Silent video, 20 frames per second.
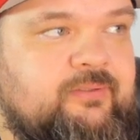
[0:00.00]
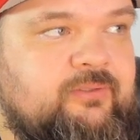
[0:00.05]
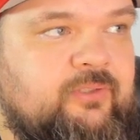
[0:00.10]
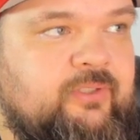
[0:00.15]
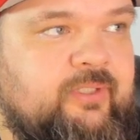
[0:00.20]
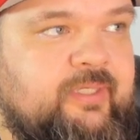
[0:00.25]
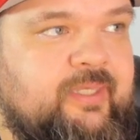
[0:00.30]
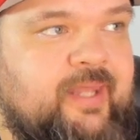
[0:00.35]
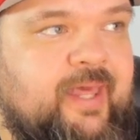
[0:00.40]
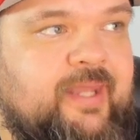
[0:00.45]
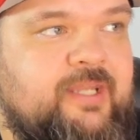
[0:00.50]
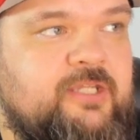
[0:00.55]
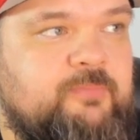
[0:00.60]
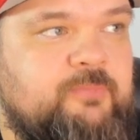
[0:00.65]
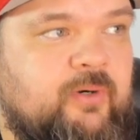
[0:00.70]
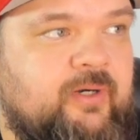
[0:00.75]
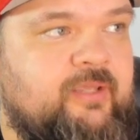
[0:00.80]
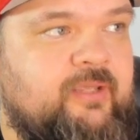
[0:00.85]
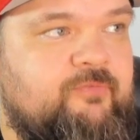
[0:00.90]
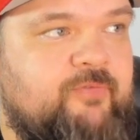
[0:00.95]
looking at his
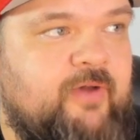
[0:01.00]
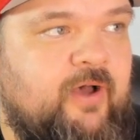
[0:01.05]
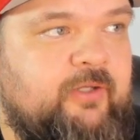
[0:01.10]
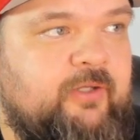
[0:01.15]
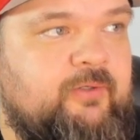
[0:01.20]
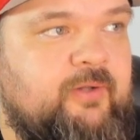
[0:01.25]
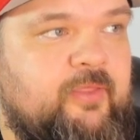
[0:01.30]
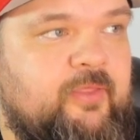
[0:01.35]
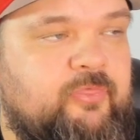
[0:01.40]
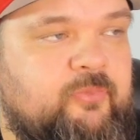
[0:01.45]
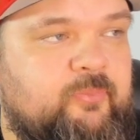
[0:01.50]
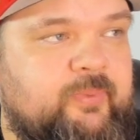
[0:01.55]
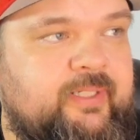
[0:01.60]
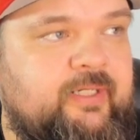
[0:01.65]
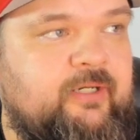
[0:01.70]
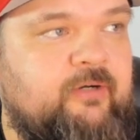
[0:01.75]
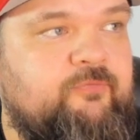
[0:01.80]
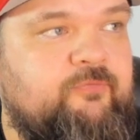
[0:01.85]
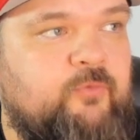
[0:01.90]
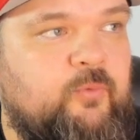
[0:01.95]
market value, a
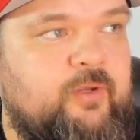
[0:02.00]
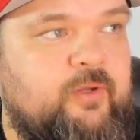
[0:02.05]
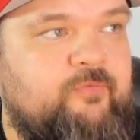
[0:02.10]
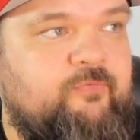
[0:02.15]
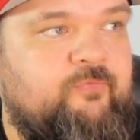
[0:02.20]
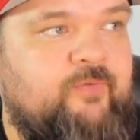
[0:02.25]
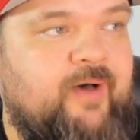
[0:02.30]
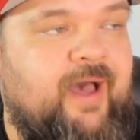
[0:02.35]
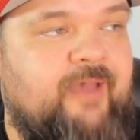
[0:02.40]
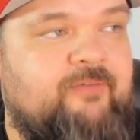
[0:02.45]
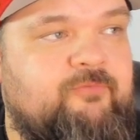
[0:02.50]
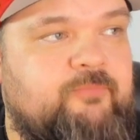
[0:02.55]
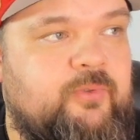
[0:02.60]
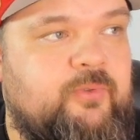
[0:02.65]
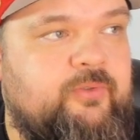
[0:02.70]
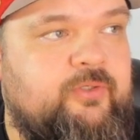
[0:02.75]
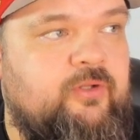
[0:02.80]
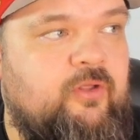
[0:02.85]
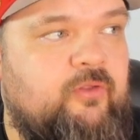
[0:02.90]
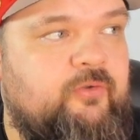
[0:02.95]
3-year, $45
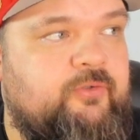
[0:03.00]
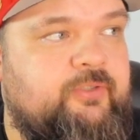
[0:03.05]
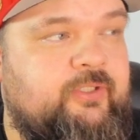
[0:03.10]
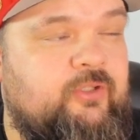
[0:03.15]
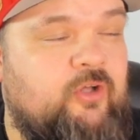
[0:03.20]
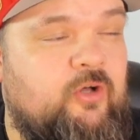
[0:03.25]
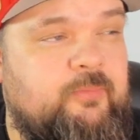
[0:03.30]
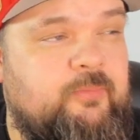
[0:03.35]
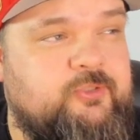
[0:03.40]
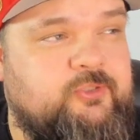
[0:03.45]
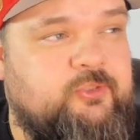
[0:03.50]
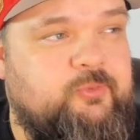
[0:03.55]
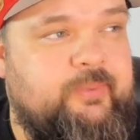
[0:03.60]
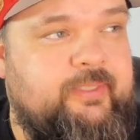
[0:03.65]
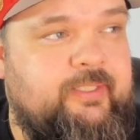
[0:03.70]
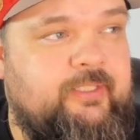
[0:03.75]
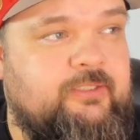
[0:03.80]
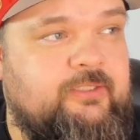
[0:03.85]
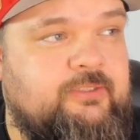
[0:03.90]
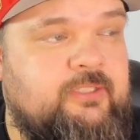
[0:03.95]
million deal, almost
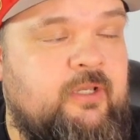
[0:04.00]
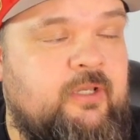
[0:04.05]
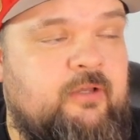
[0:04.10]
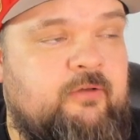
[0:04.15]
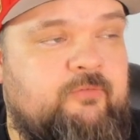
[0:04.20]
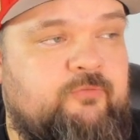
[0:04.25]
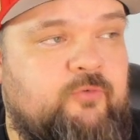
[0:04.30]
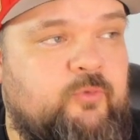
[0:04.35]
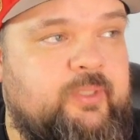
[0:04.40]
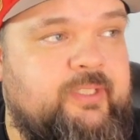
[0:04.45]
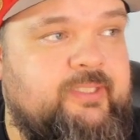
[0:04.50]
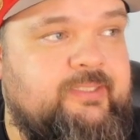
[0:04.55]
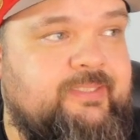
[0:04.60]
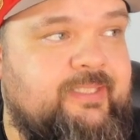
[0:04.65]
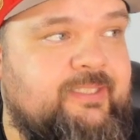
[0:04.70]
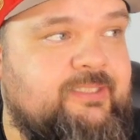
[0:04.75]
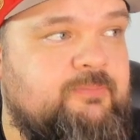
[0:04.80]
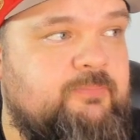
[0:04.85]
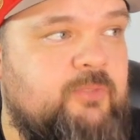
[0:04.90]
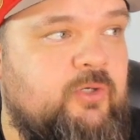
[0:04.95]
3 years,
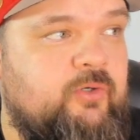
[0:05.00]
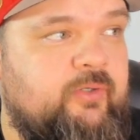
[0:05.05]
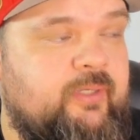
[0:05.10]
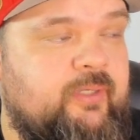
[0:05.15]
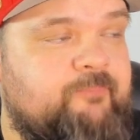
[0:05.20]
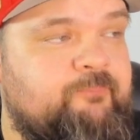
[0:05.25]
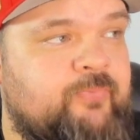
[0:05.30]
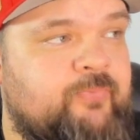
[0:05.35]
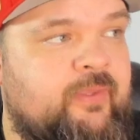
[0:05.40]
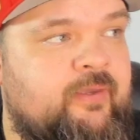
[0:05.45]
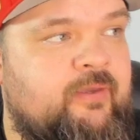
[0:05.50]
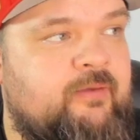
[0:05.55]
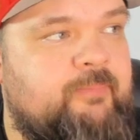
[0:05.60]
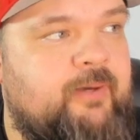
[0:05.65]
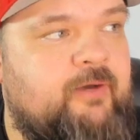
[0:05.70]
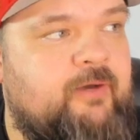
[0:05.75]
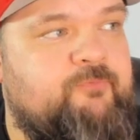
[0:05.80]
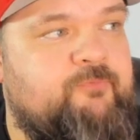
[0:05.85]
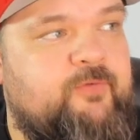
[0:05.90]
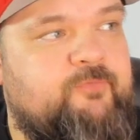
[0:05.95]
$46 million,
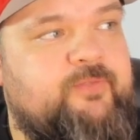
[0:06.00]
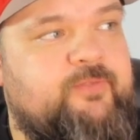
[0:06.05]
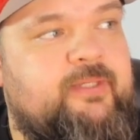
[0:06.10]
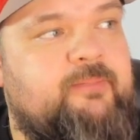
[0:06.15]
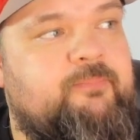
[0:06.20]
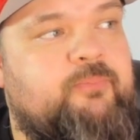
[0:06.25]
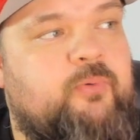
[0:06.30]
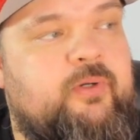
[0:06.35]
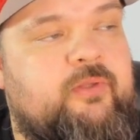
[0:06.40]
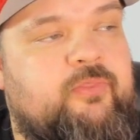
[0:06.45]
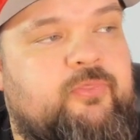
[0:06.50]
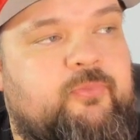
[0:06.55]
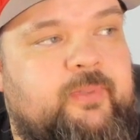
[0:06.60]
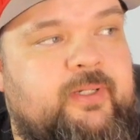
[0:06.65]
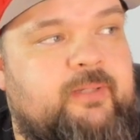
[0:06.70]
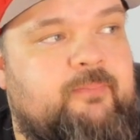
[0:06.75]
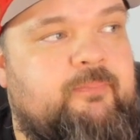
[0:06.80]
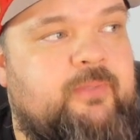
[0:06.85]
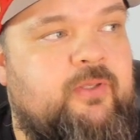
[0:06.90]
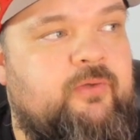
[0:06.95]
about
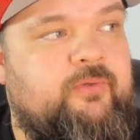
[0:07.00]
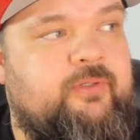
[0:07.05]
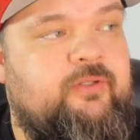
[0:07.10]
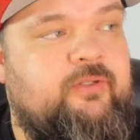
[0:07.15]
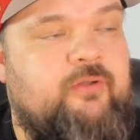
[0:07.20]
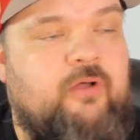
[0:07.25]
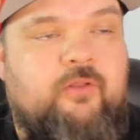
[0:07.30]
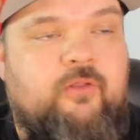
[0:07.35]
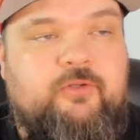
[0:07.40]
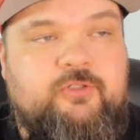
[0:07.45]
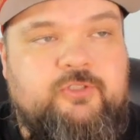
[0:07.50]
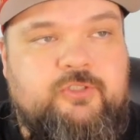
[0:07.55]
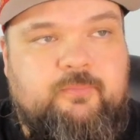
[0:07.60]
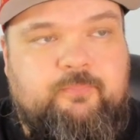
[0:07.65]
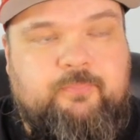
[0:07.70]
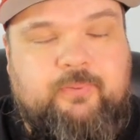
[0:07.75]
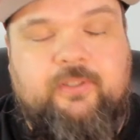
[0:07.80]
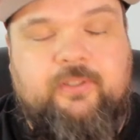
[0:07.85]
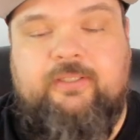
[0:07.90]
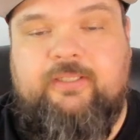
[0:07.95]
$15.3 million
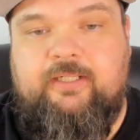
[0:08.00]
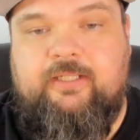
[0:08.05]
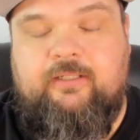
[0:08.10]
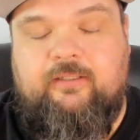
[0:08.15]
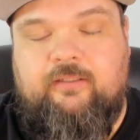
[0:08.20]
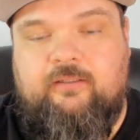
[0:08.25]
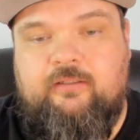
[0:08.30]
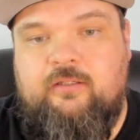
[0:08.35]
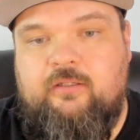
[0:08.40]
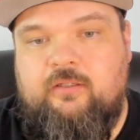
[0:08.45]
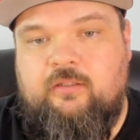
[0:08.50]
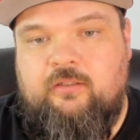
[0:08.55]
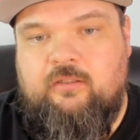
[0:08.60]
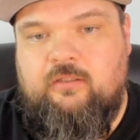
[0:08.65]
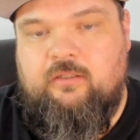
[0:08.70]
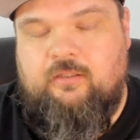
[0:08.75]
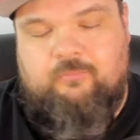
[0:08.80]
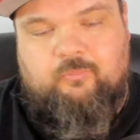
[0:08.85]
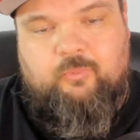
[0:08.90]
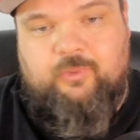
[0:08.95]
per year,
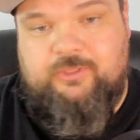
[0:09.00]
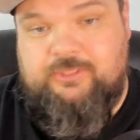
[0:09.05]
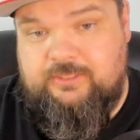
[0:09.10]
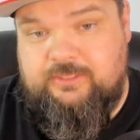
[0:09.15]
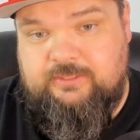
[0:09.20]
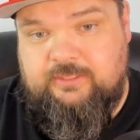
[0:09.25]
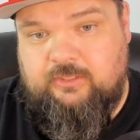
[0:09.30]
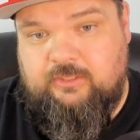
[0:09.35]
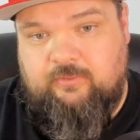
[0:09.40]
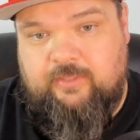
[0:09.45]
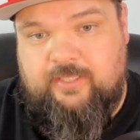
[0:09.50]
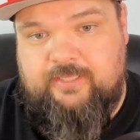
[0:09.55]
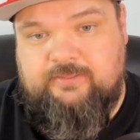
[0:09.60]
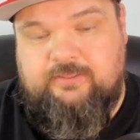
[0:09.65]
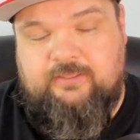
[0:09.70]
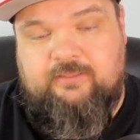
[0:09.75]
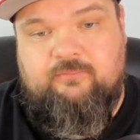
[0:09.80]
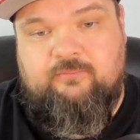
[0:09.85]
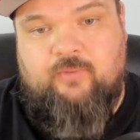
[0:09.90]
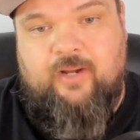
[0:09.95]
which isn't
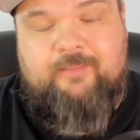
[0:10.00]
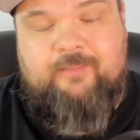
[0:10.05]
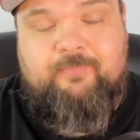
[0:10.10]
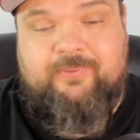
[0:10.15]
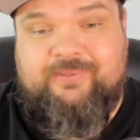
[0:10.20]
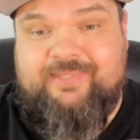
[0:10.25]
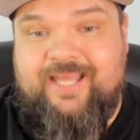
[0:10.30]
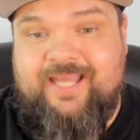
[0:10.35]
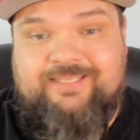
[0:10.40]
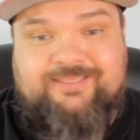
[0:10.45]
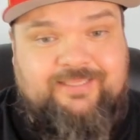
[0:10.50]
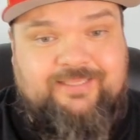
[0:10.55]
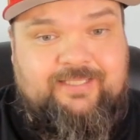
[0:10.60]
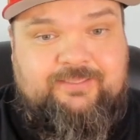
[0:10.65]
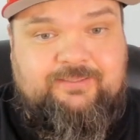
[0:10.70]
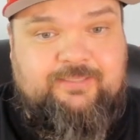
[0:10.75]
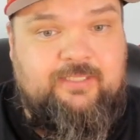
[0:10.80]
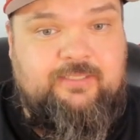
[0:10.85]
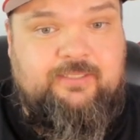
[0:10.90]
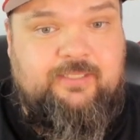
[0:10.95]
crazy, right? But that's
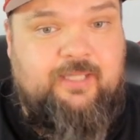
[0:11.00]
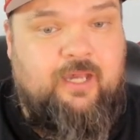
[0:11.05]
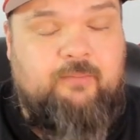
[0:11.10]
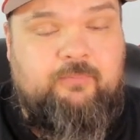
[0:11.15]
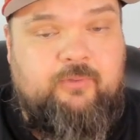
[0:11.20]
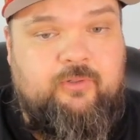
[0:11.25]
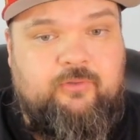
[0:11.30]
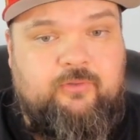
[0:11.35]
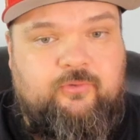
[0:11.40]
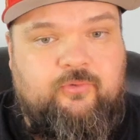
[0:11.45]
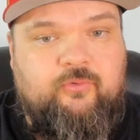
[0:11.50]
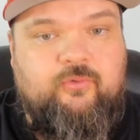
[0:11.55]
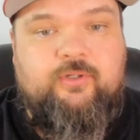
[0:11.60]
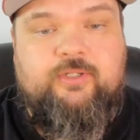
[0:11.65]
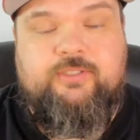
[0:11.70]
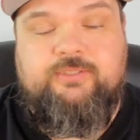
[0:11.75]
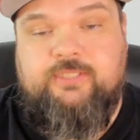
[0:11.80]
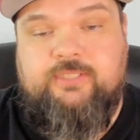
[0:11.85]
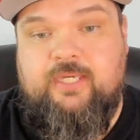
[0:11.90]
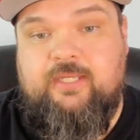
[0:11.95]
less than Deommodore
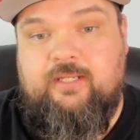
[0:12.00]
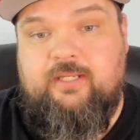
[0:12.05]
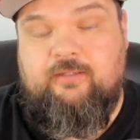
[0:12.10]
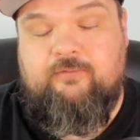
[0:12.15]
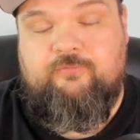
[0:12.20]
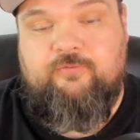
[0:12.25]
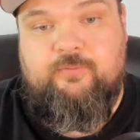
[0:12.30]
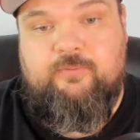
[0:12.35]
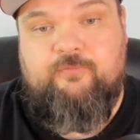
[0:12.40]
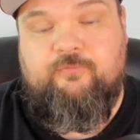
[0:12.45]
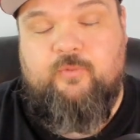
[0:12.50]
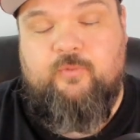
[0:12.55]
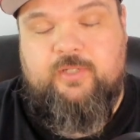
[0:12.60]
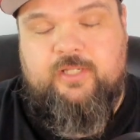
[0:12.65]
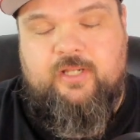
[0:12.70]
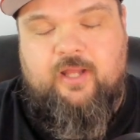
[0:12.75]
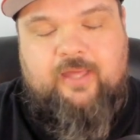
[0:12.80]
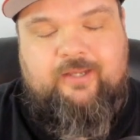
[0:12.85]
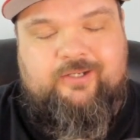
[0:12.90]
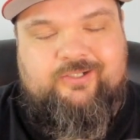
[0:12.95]
Lenoir is getting from the
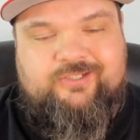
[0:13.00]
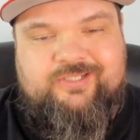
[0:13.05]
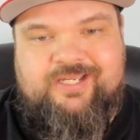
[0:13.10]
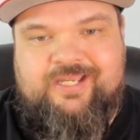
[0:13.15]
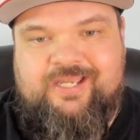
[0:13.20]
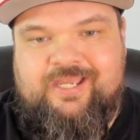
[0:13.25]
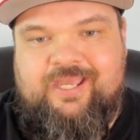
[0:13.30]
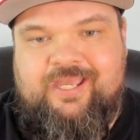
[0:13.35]
49ers.